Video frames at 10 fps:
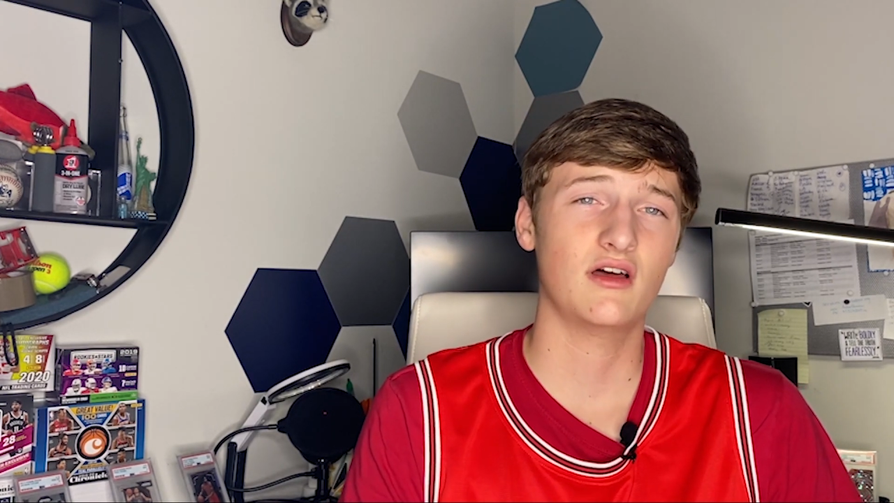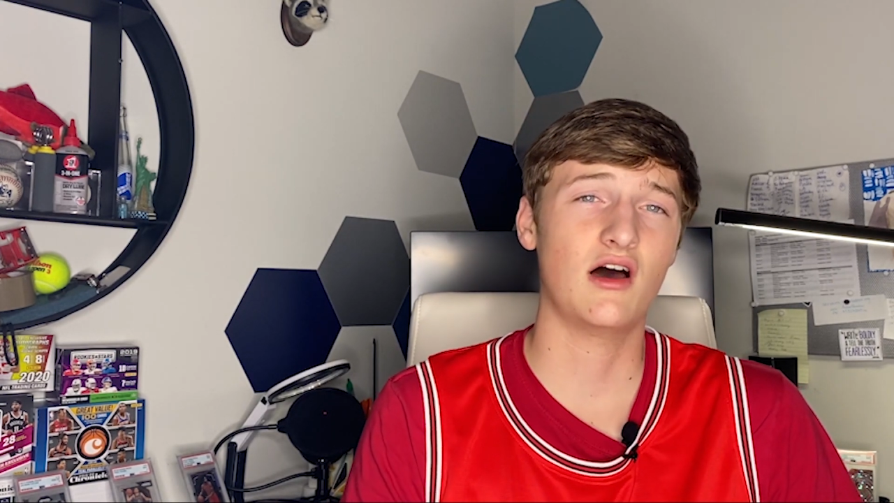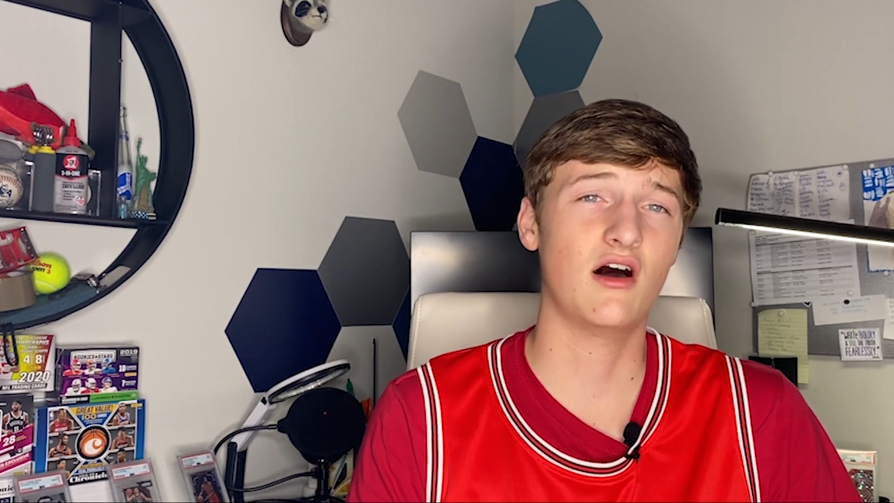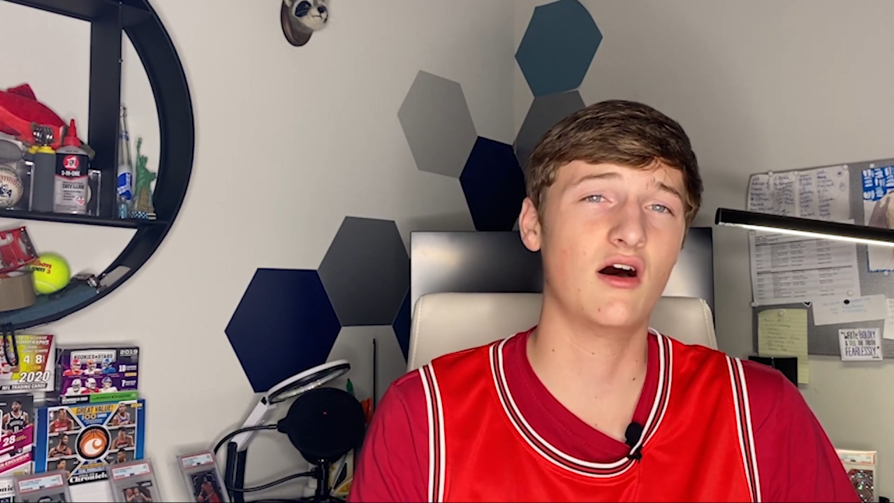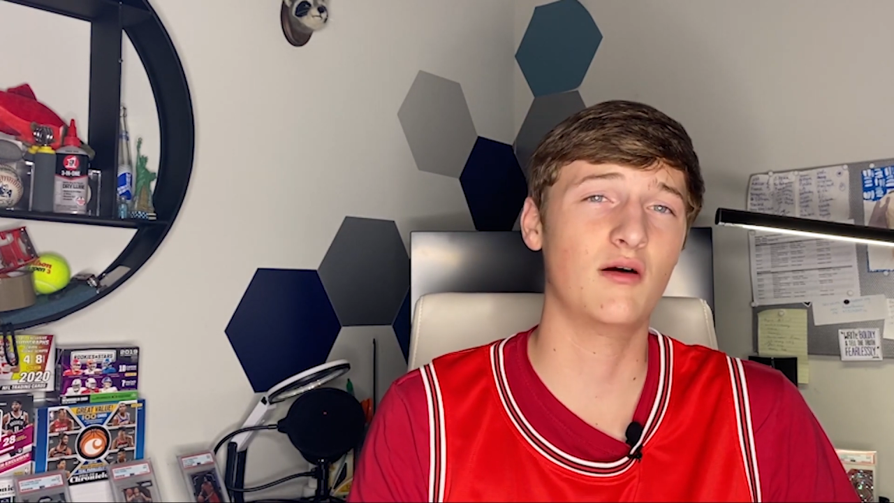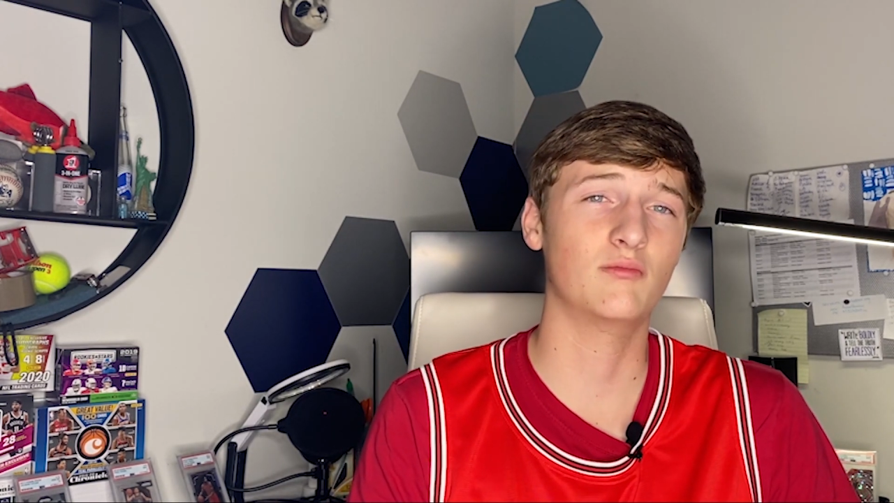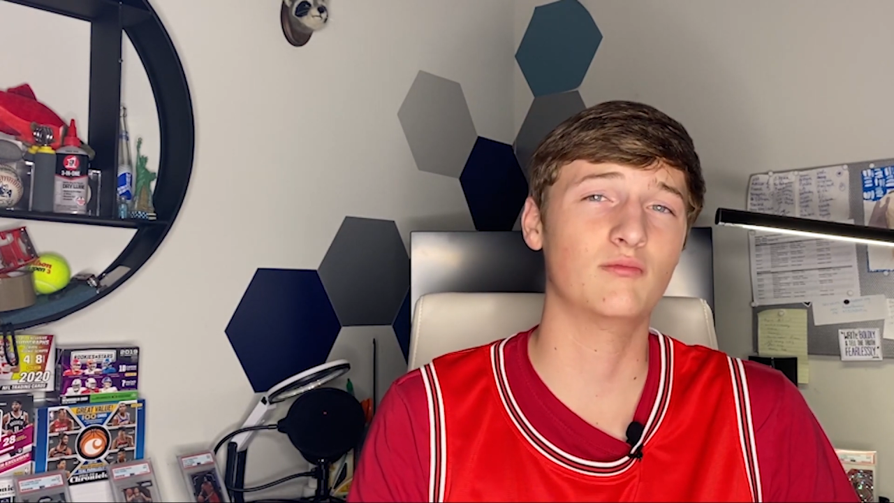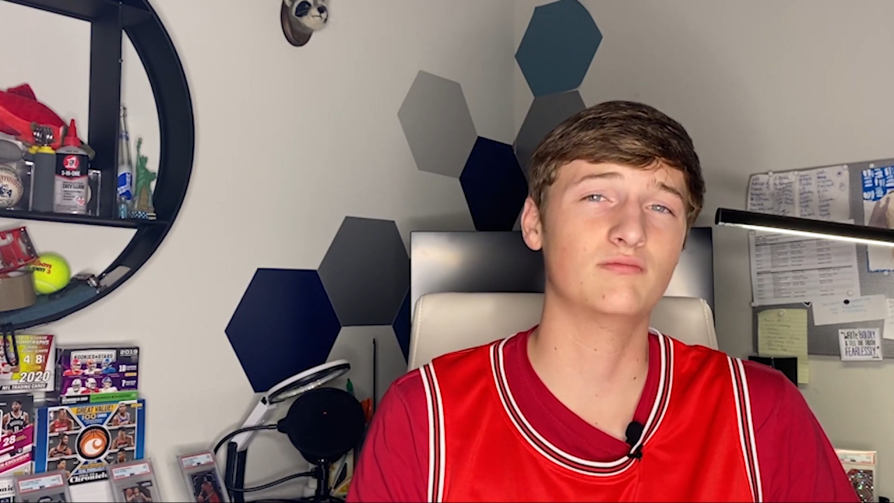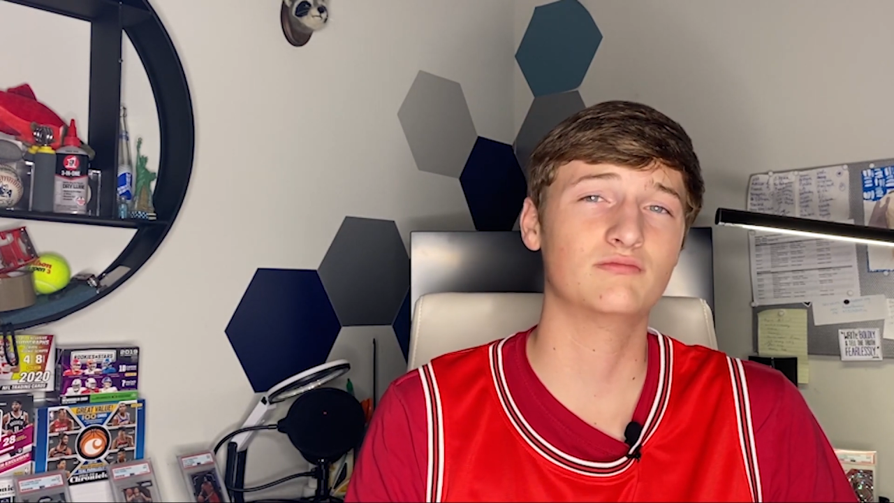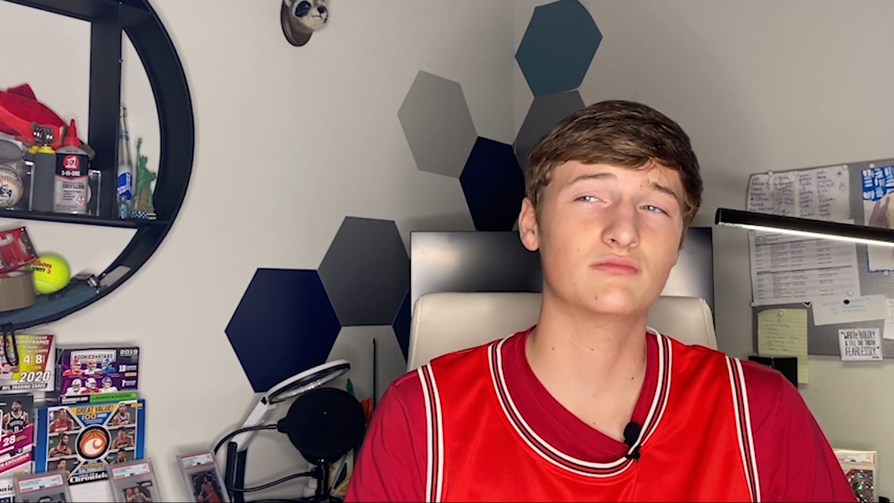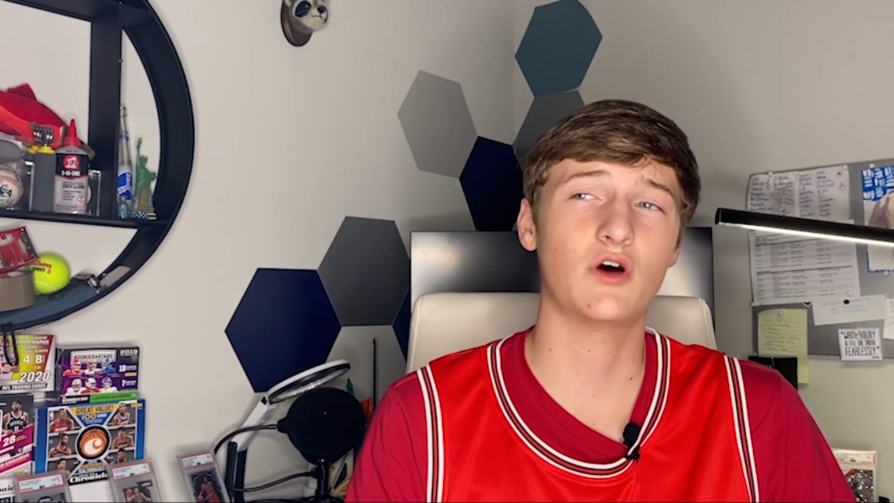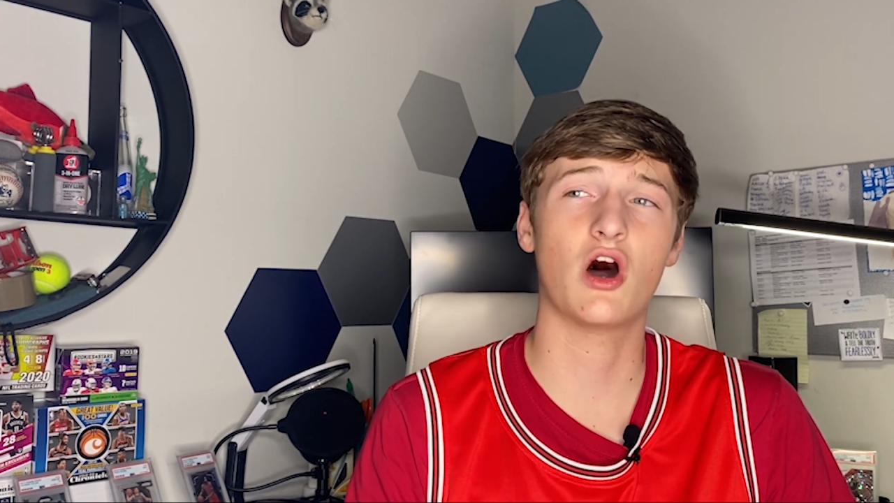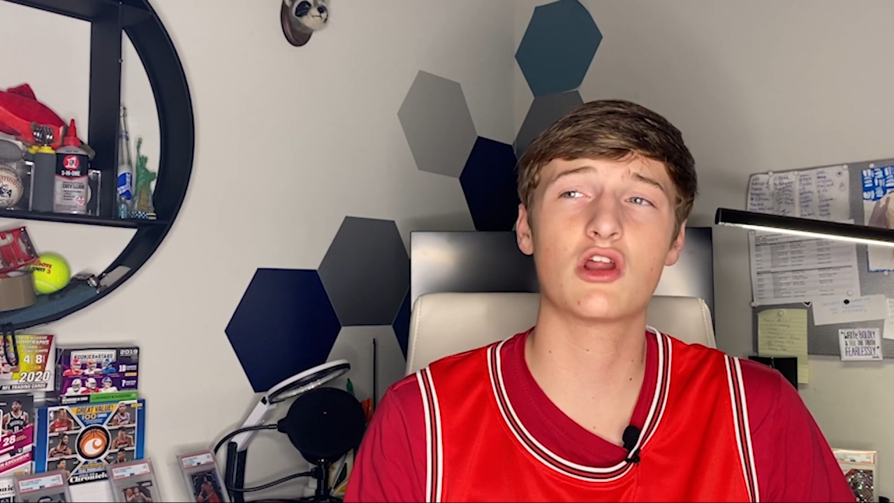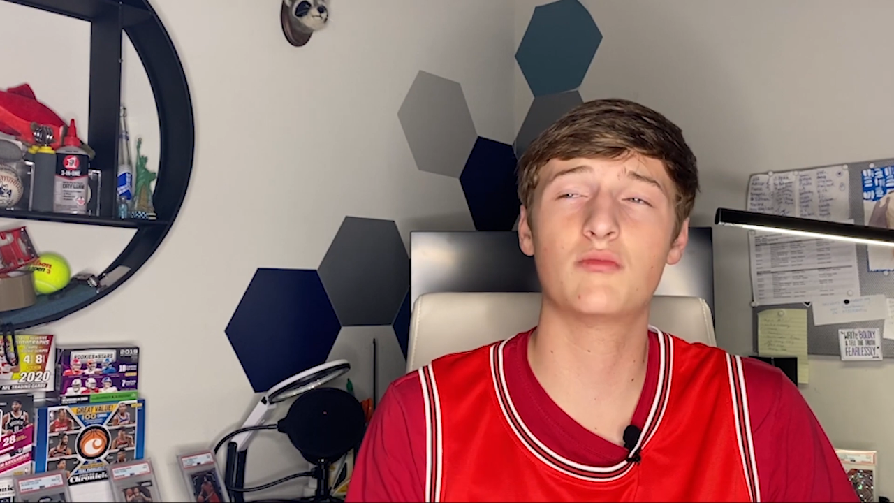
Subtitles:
Otto